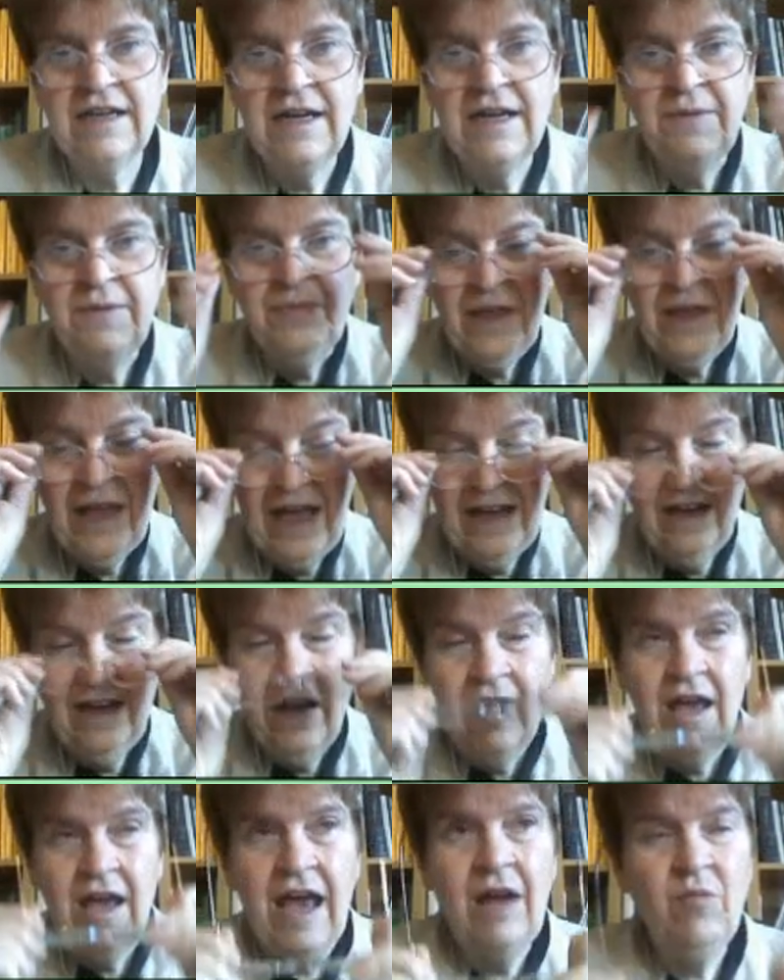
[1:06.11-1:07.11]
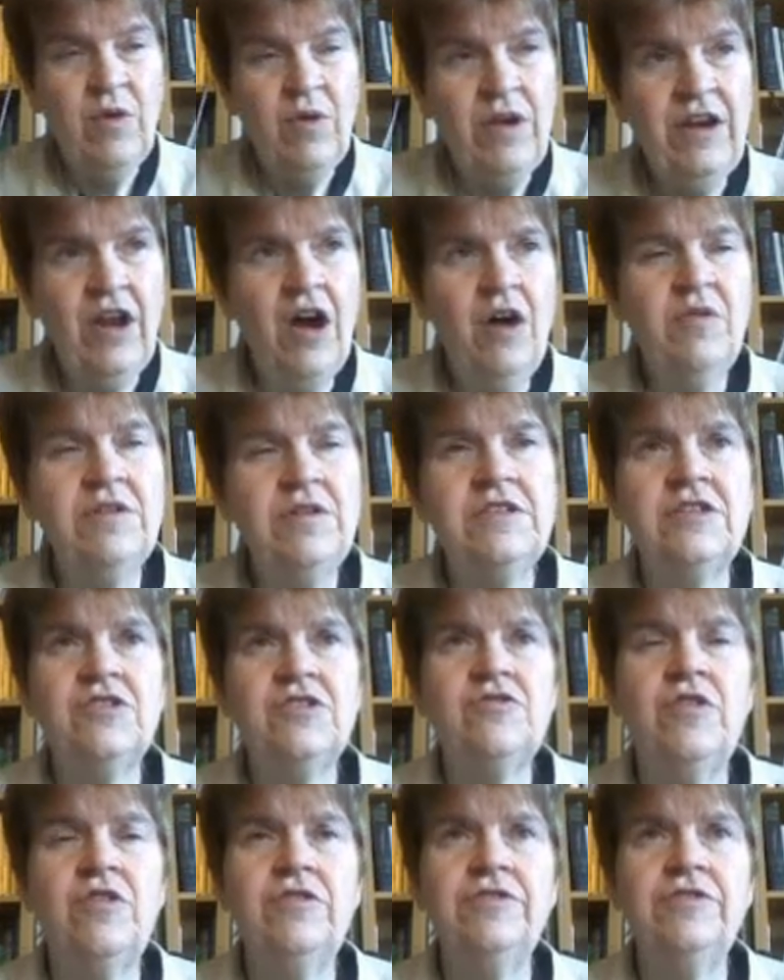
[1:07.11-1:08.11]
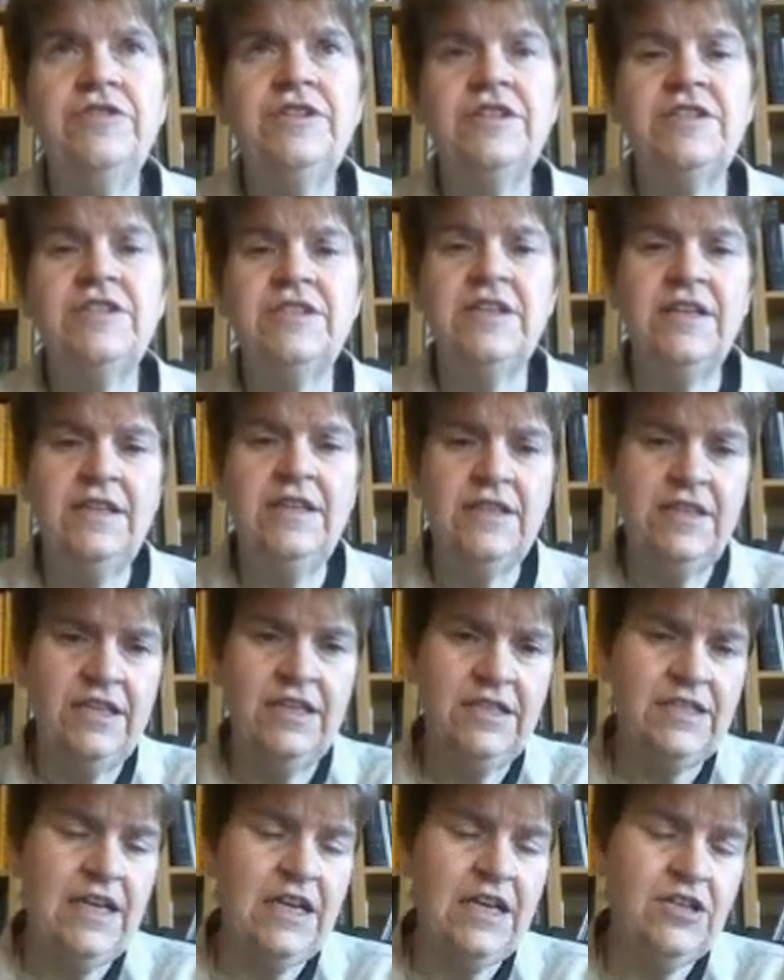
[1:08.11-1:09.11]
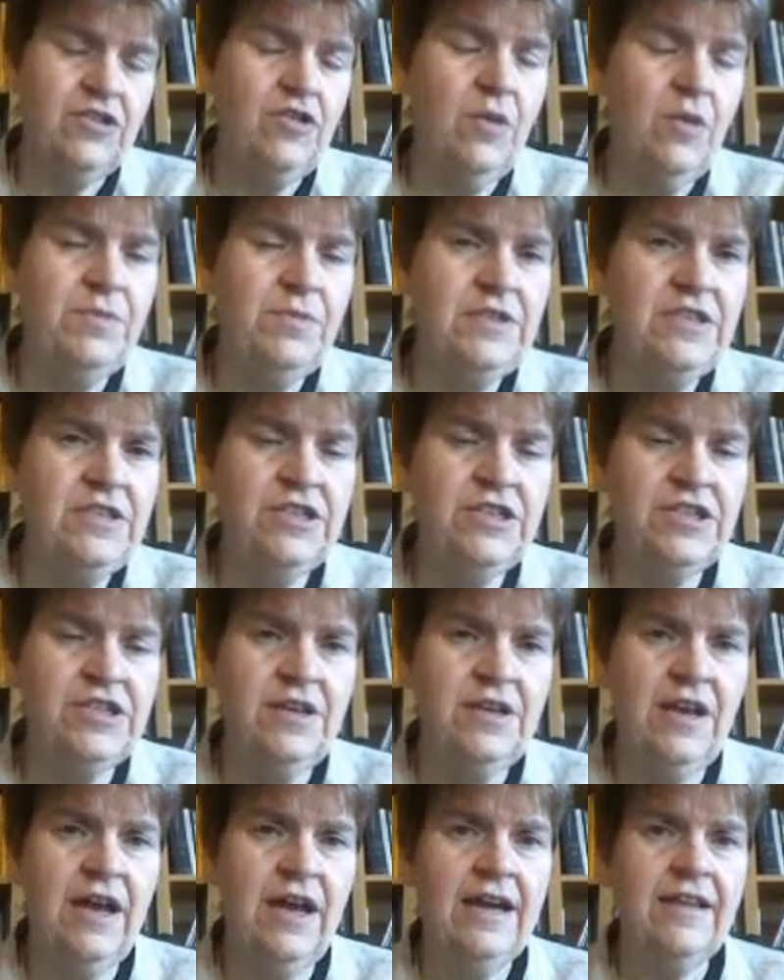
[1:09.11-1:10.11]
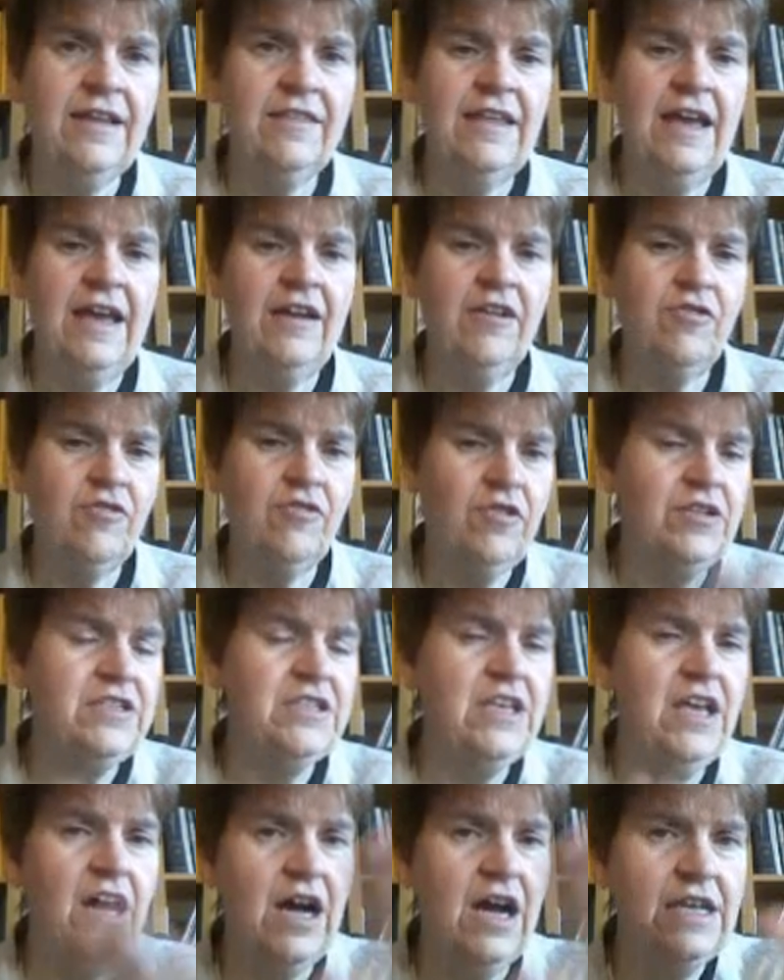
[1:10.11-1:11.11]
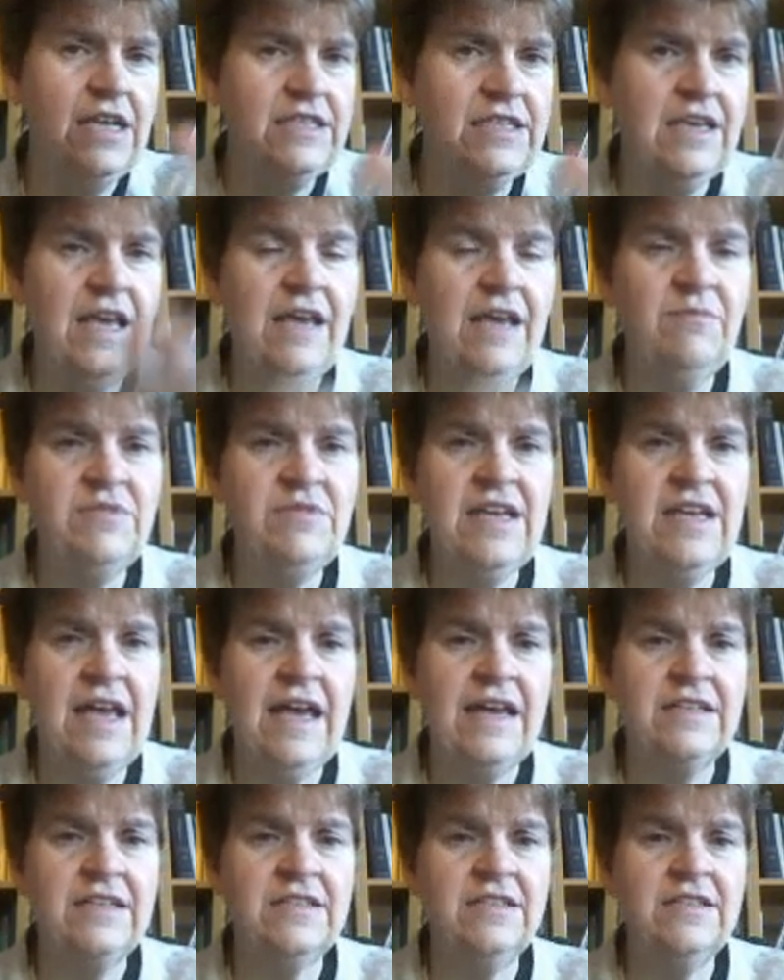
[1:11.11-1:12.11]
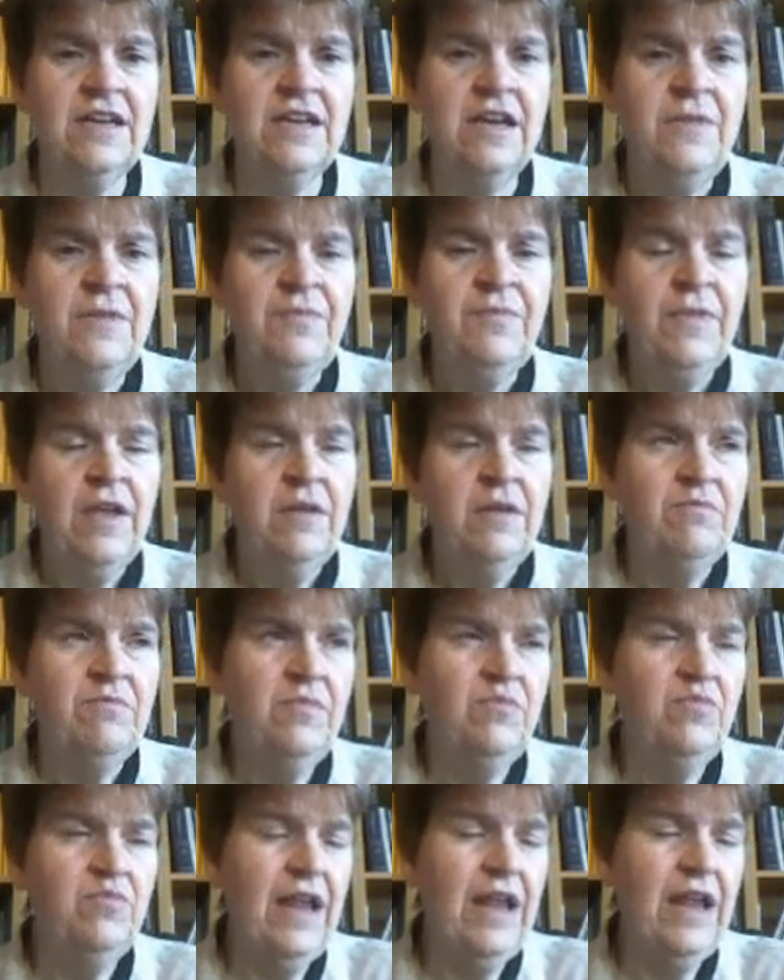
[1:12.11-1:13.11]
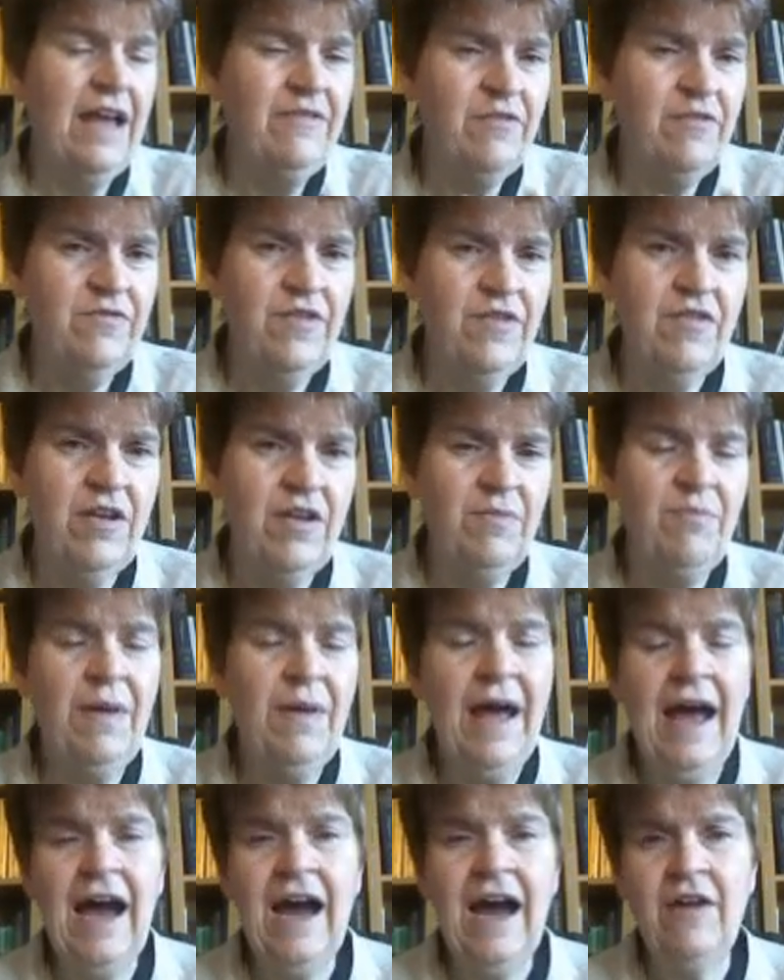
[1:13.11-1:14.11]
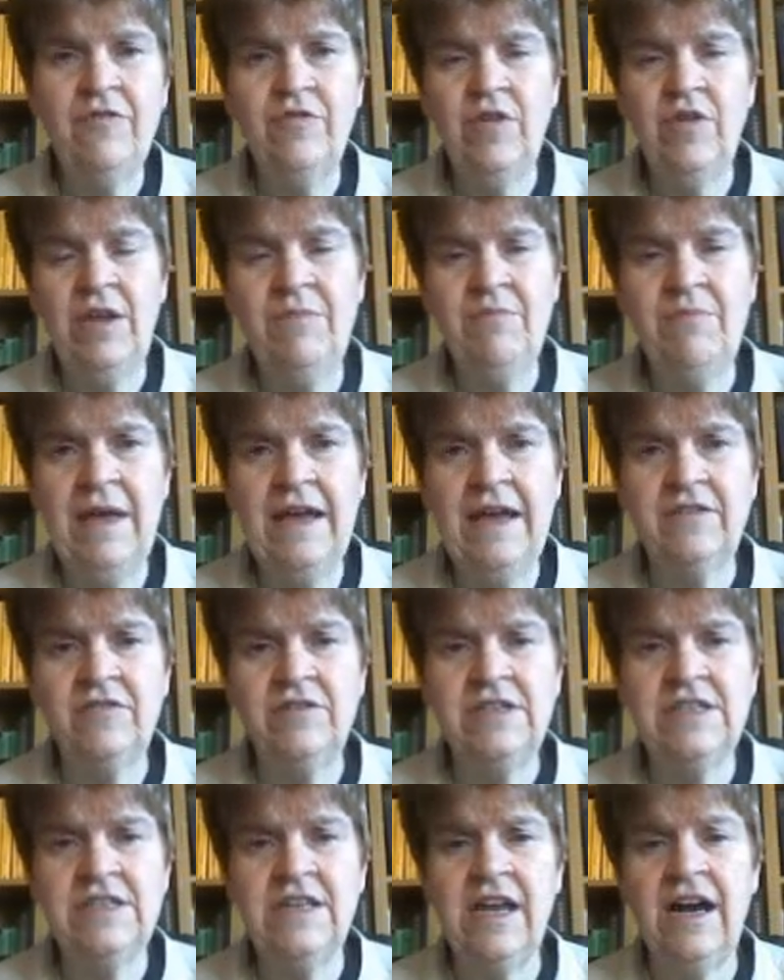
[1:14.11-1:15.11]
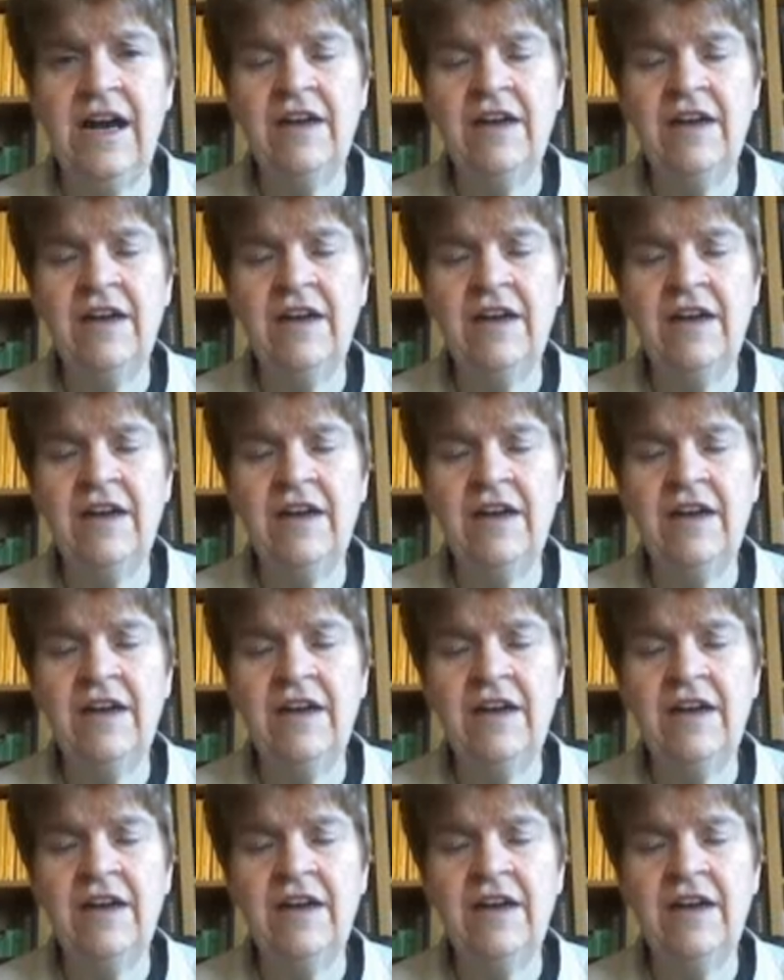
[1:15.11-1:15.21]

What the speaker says: And we know as astrologers that such an opposition like that across the IC-MC axis would have a very powerful impact on his life.